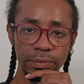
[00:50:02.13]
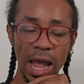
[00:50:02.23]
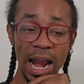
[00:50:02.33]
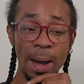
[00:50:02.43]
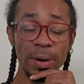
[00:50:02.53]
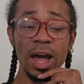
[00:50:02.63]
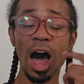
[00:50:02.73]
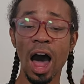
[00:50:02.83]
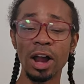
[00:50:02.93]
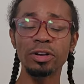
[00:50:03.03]
And I'm going
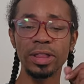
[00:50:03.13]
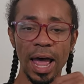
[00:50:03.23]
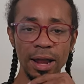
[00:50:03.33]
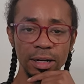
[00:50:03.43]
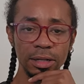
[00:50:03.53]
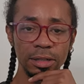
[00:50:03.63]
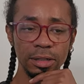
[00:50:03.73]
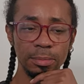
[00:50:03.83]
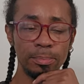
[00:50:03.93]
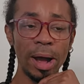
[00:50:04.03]
to honor that
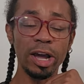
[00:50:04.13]
by